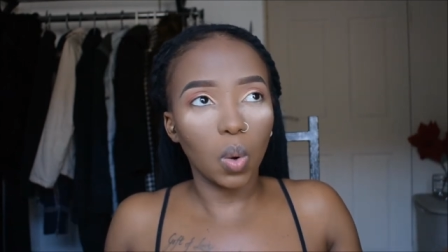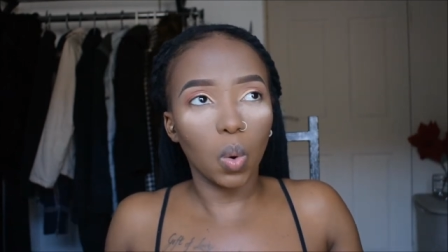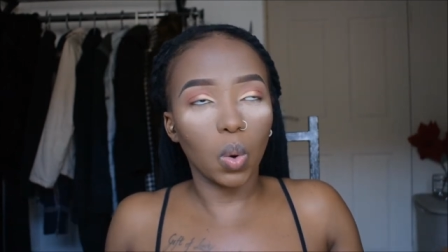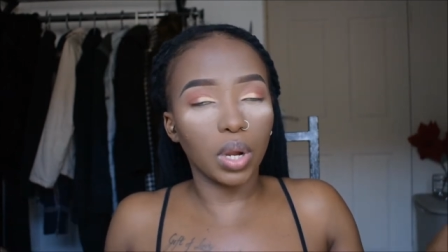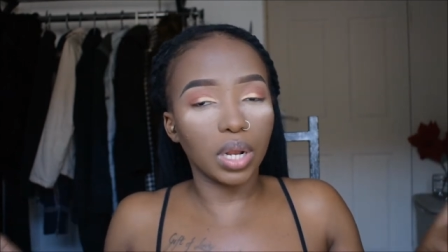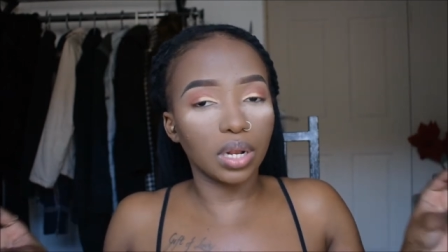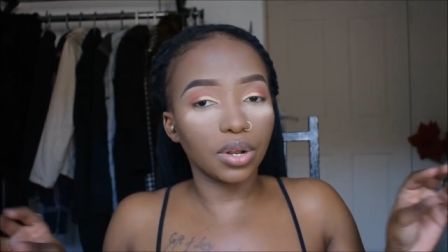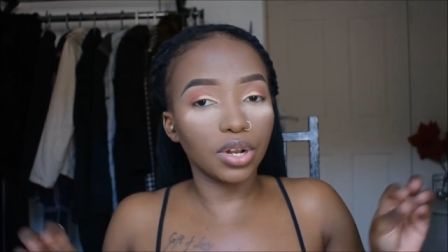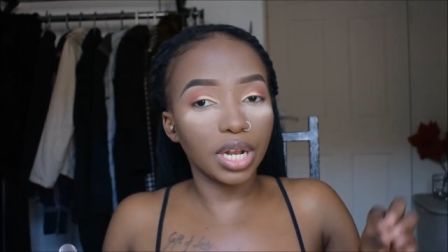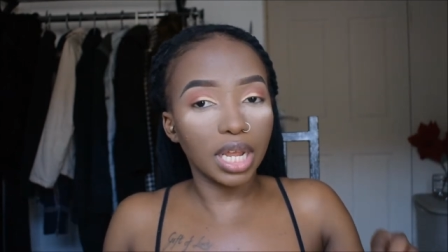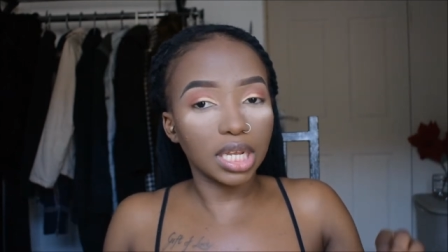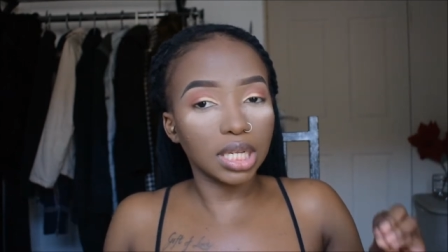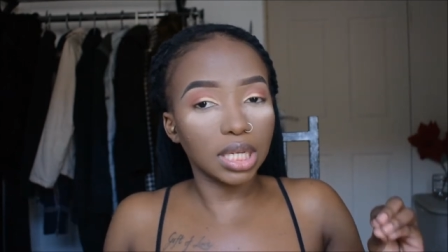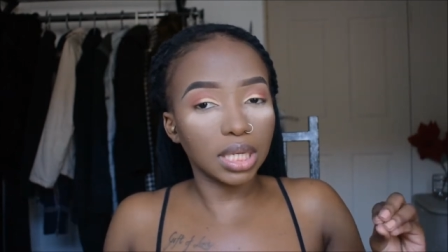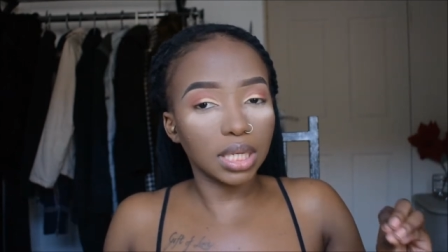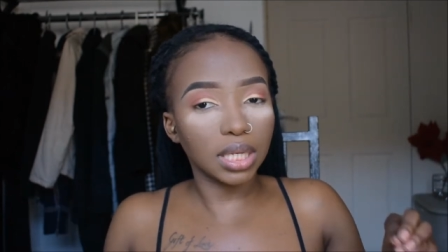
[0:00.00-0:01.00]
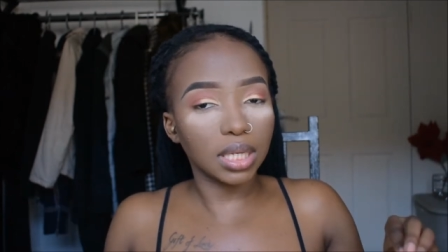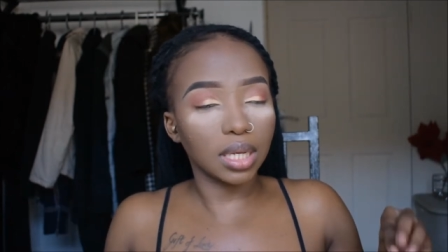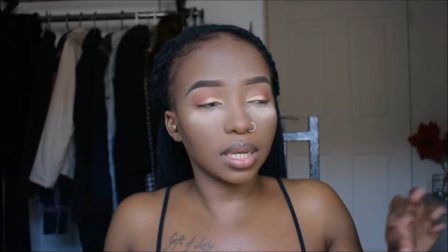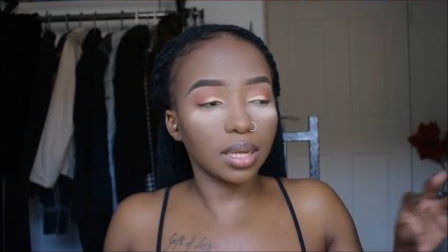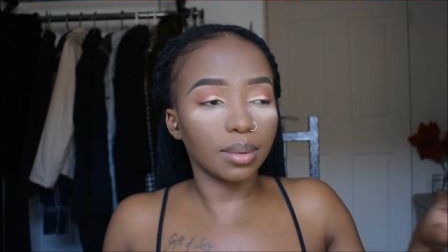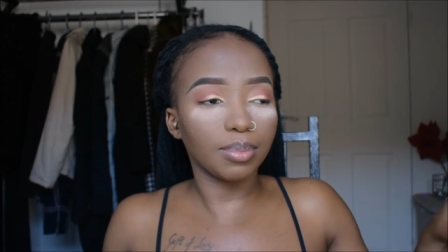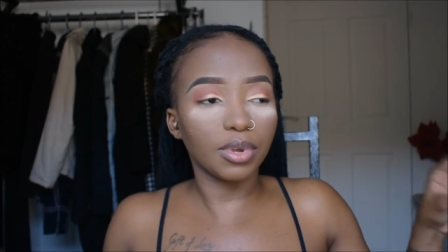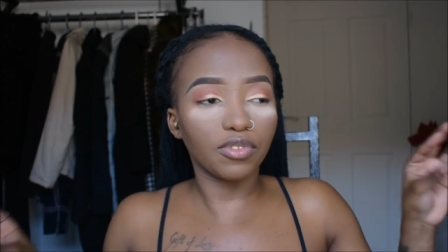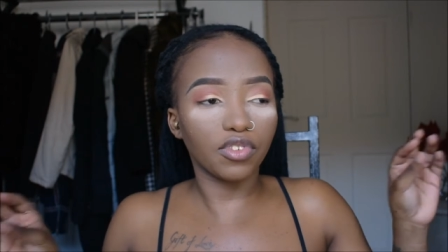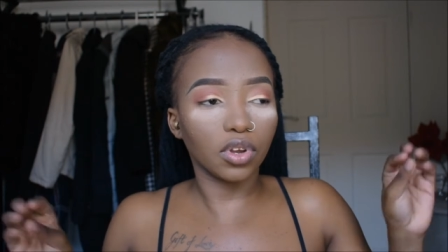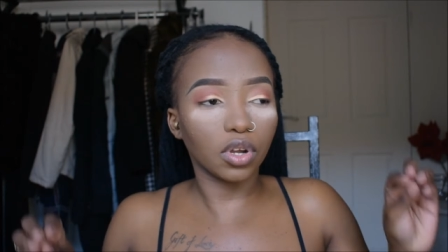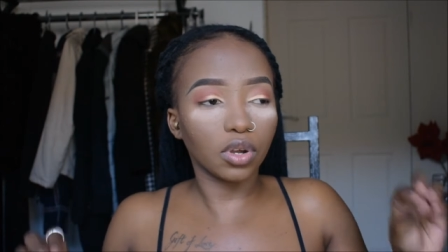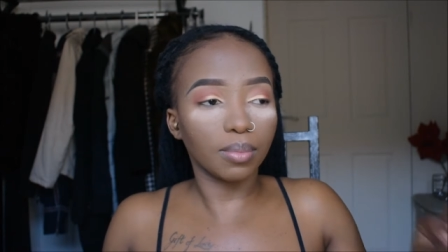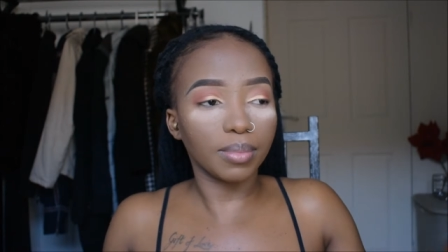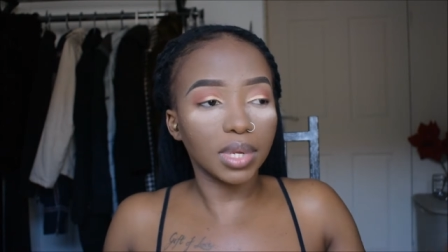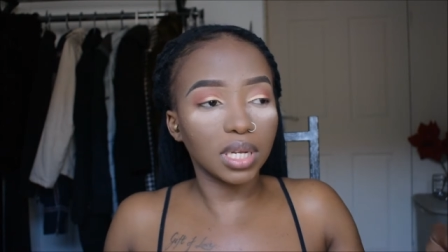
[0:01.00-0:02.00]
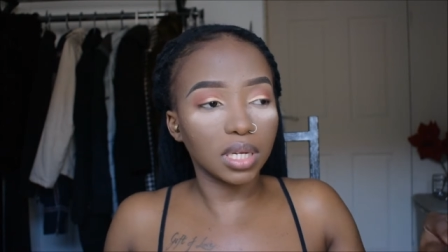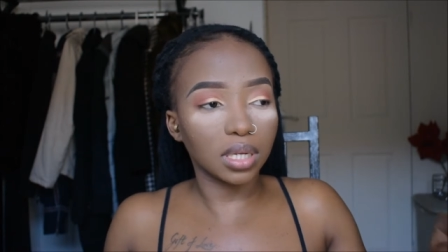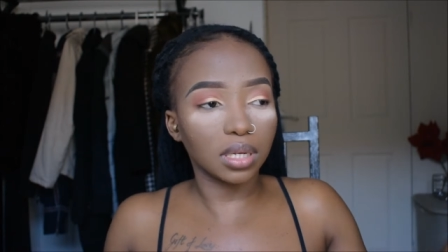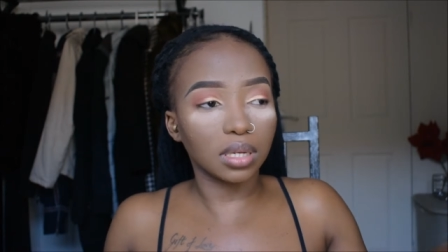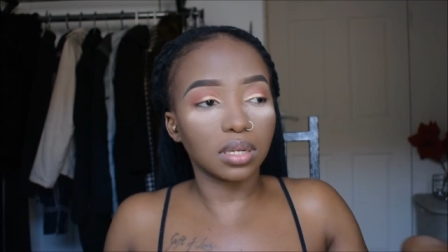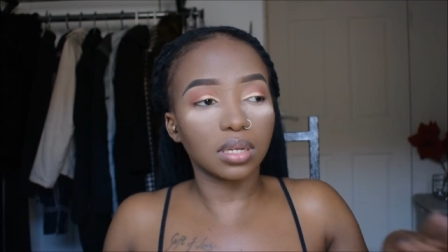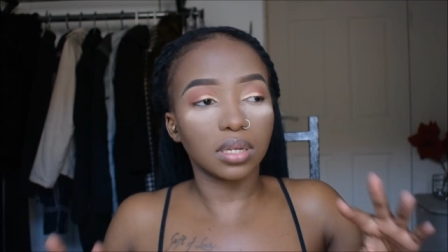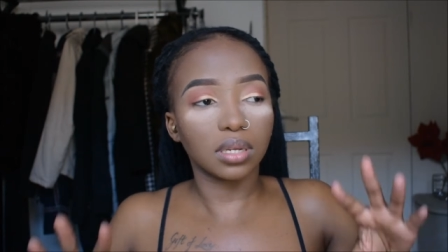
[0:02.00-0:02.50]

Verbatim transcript: we're in a relationship, if you're committed,